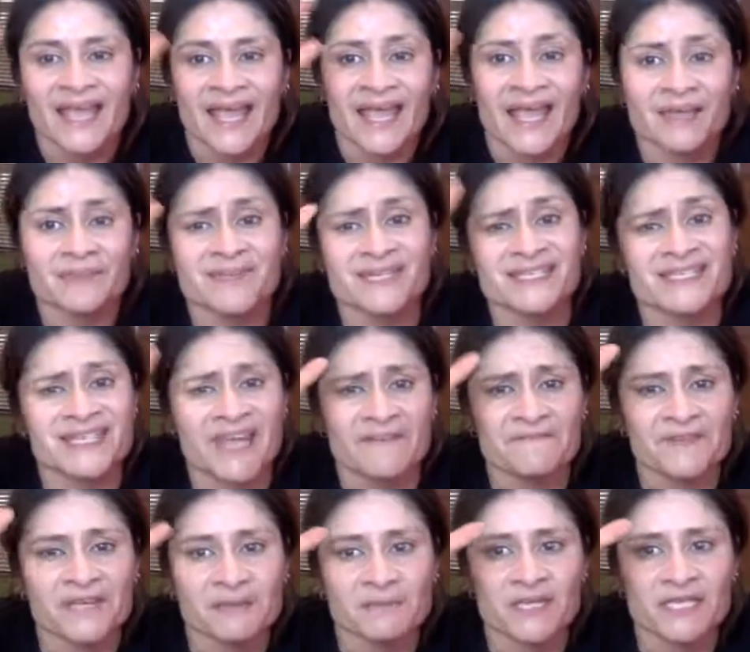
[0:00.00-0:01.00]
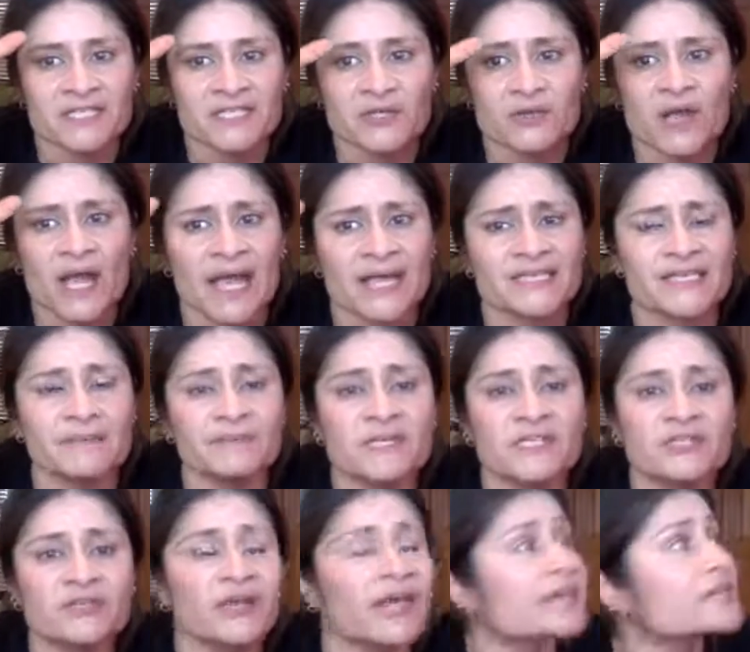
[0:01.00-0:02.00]
Hey, Miss Stephanie, miss you guys. I
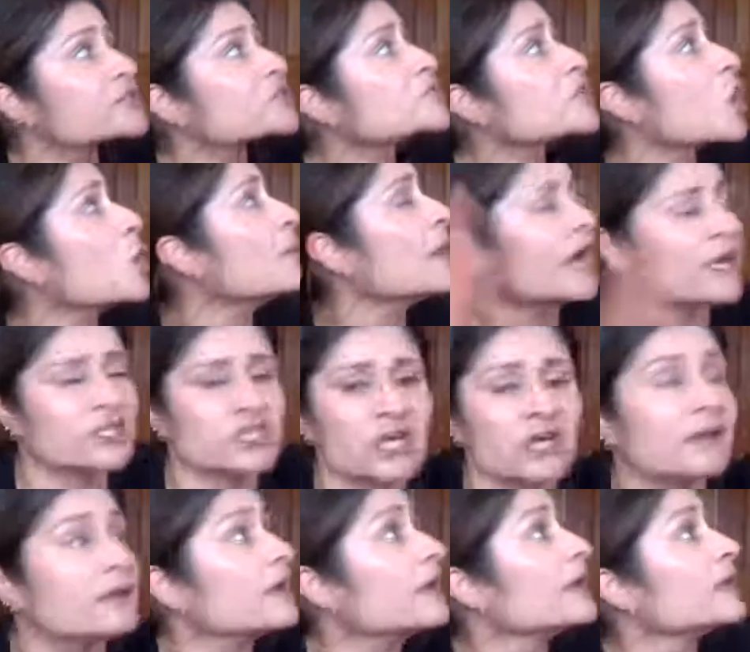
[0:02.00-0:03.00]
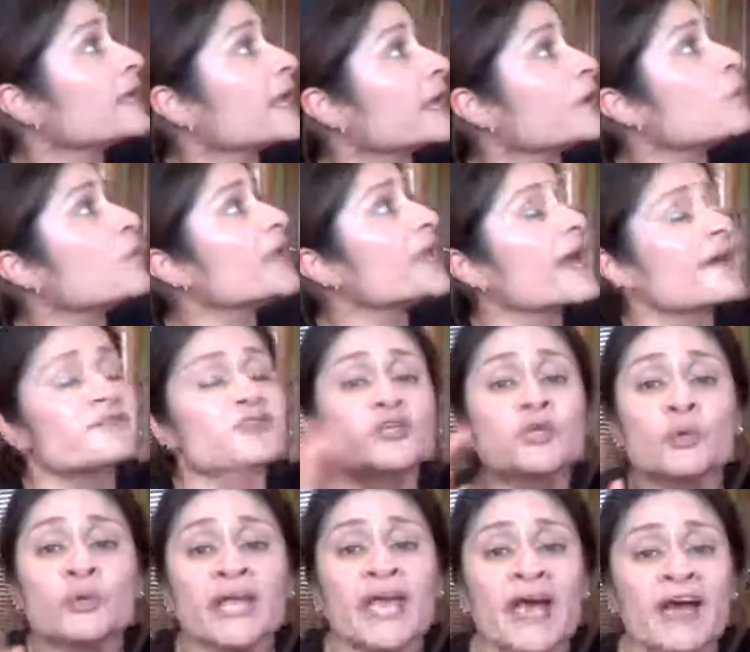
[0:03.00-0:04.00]
miss you guys so much. Okay, we have
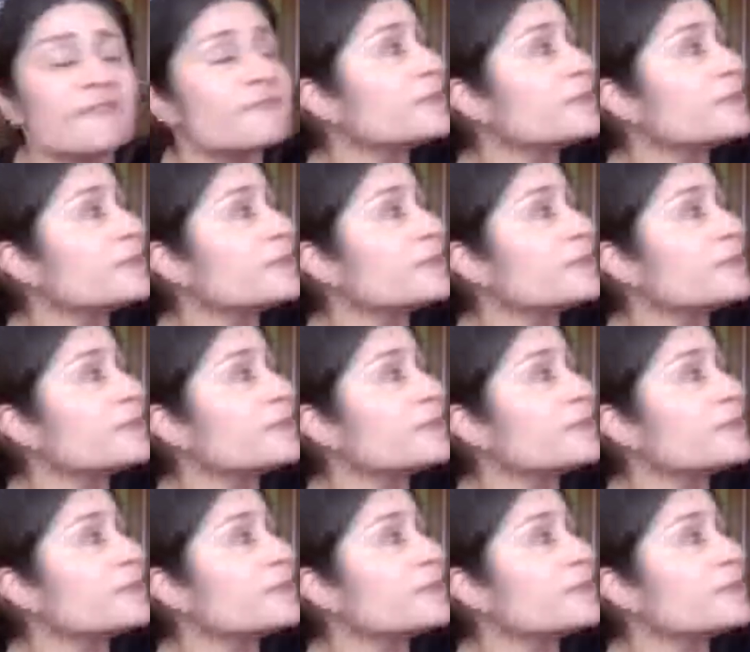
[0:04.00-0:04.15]
two and a half